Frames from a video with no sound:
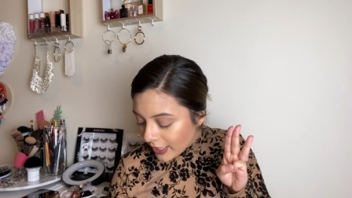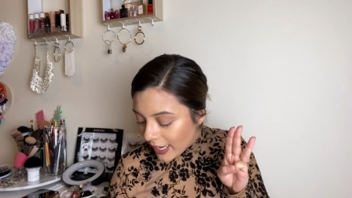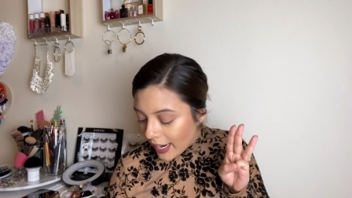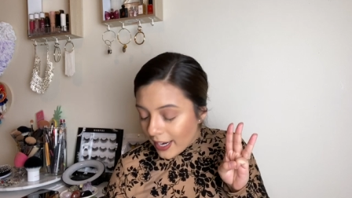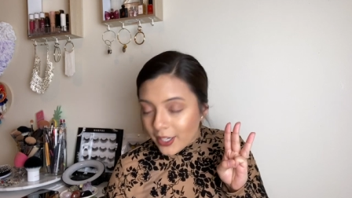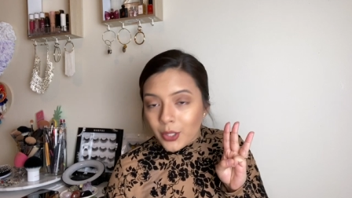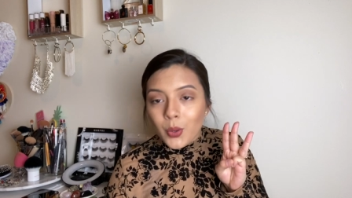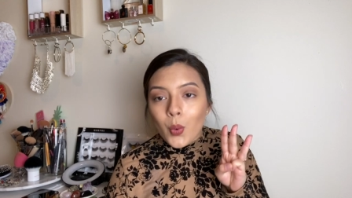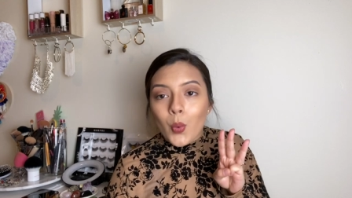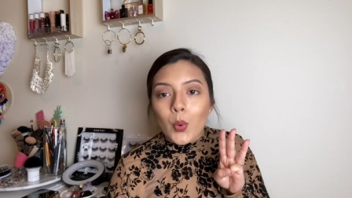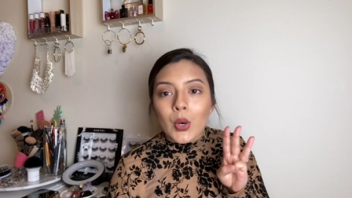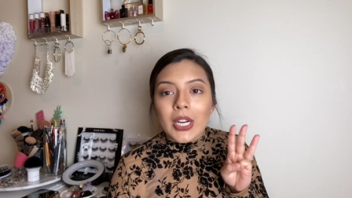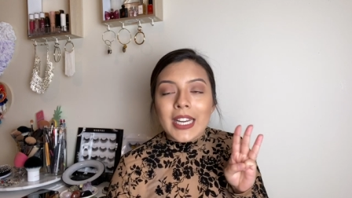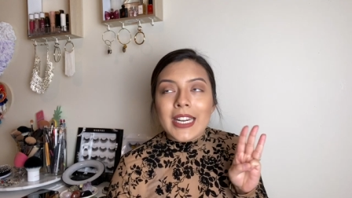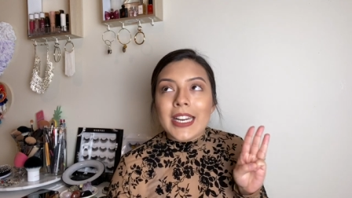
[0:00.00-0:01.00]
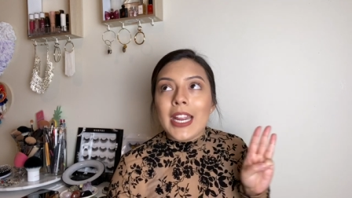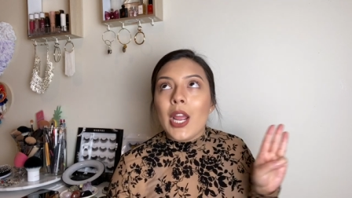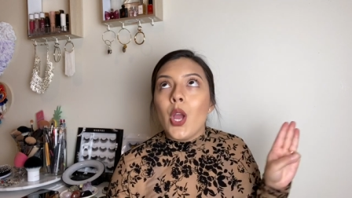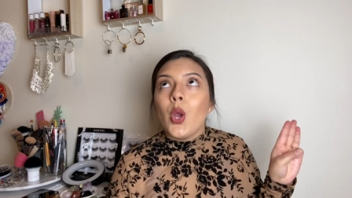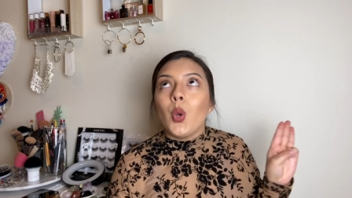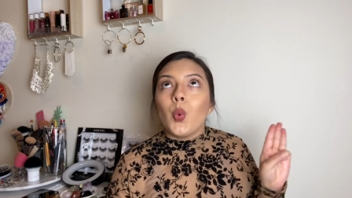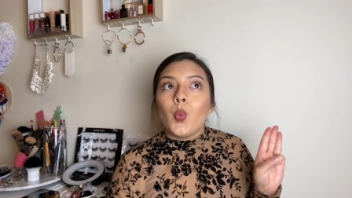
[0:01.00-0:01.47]
category
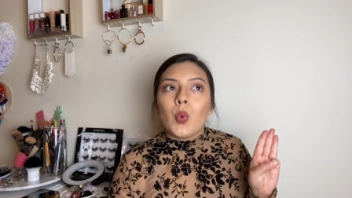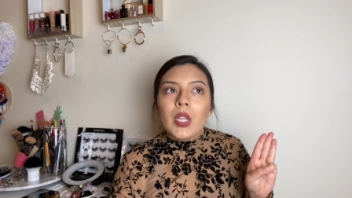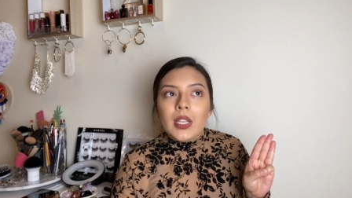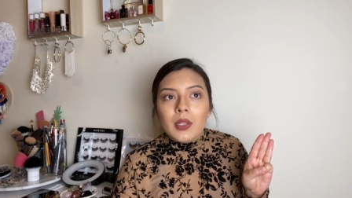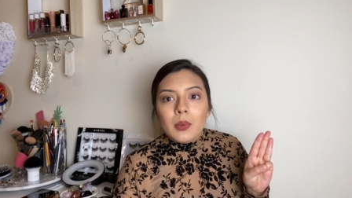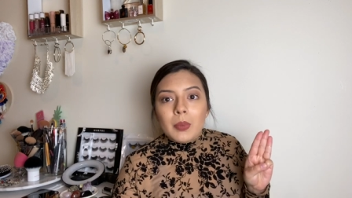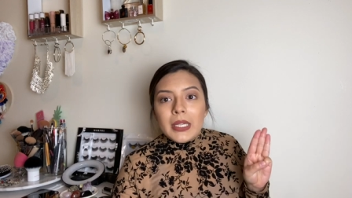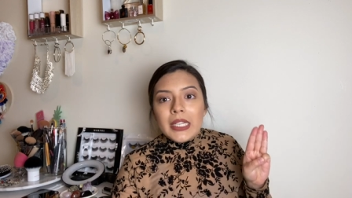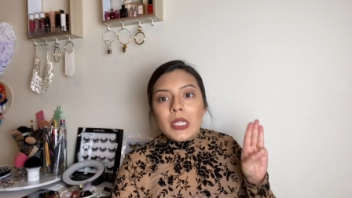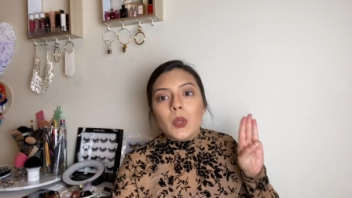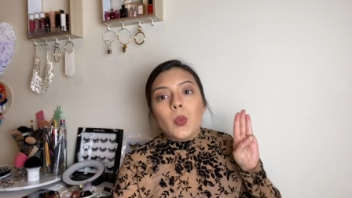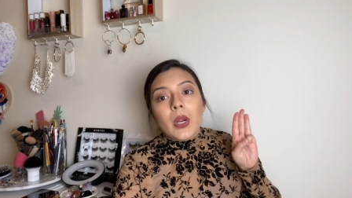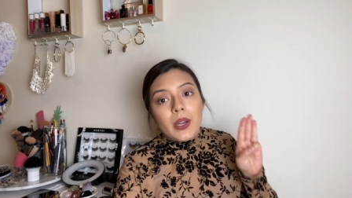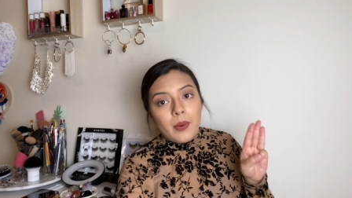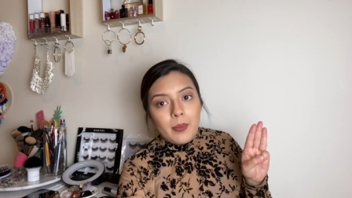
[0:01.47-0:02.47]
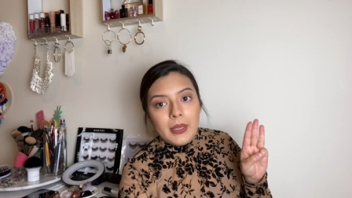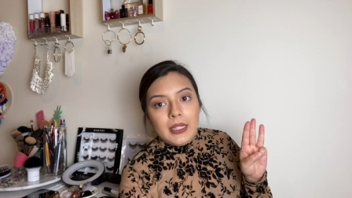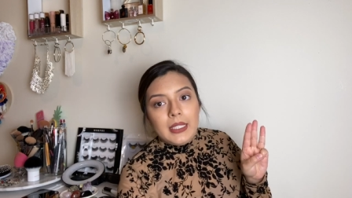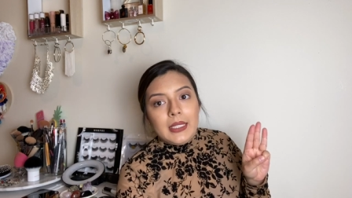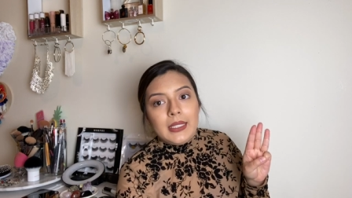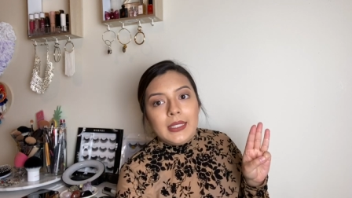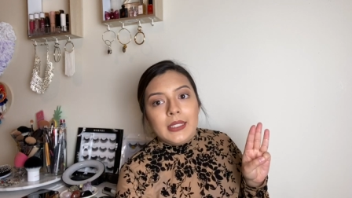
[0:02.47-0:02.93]
will be
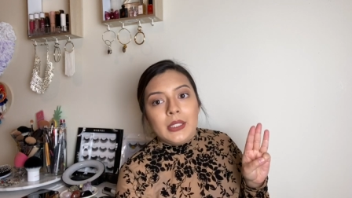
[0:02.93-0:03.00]
wearability.